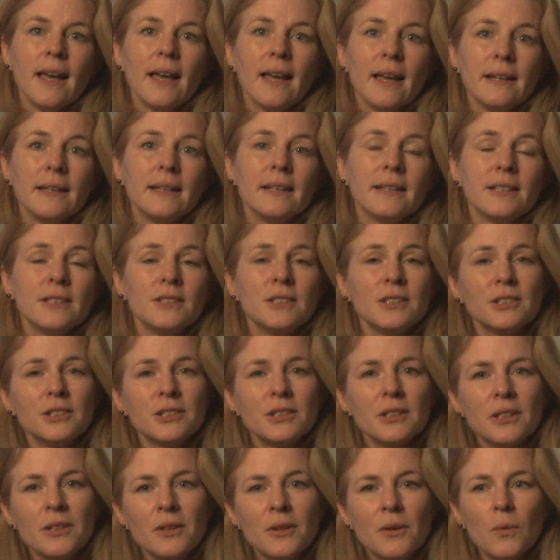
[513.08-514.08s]
And in
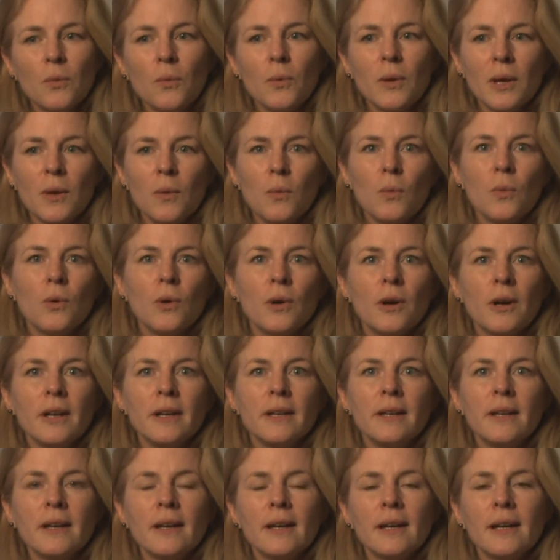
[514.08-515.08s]
addition, we
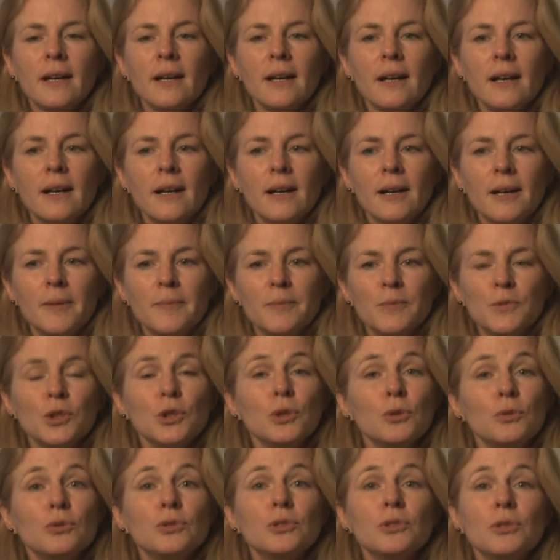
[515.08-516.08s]
would um,
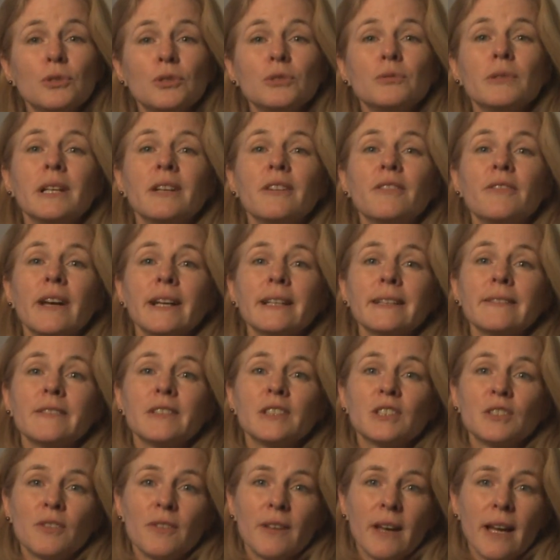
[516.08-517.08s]
choose dose rate
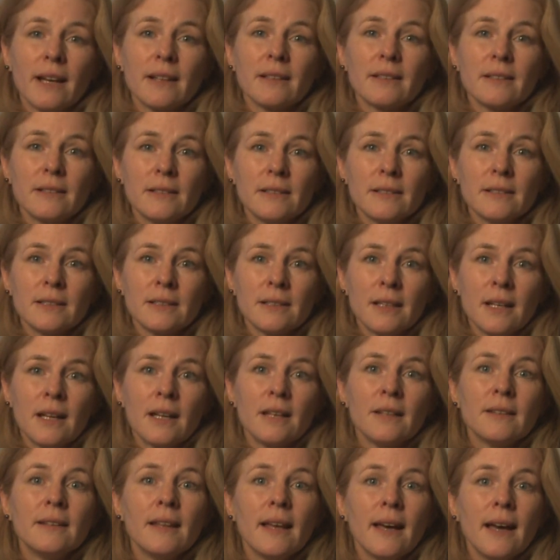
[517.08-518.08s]
effectiveness factors
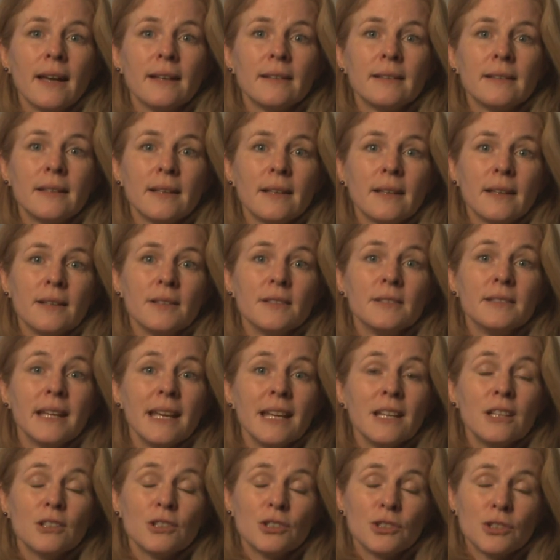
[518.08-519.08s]
that
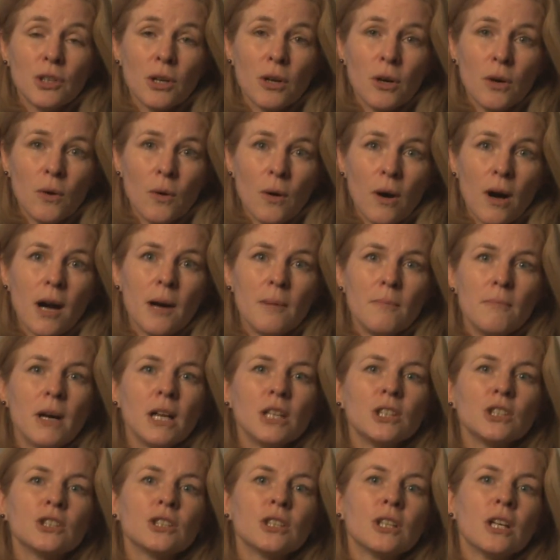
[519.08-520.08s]
data show are
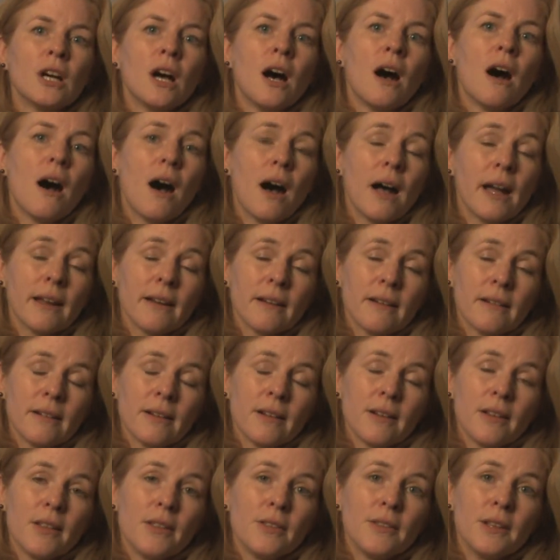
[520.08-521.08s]
much
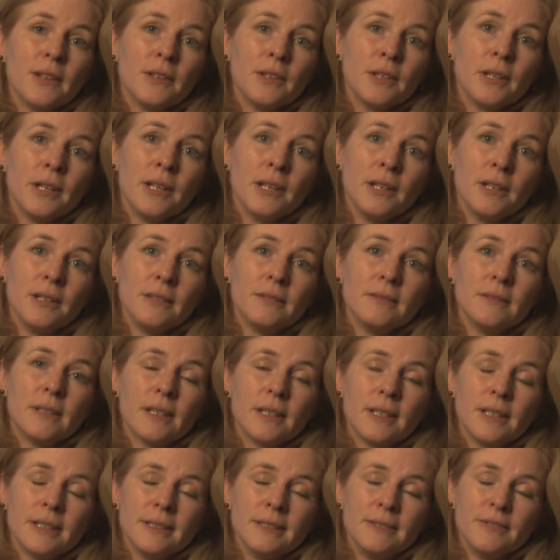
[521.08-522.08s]
higher than the
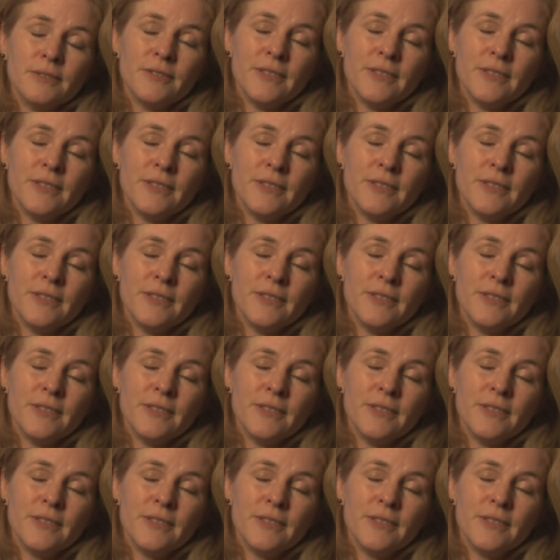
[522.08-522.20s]
uh,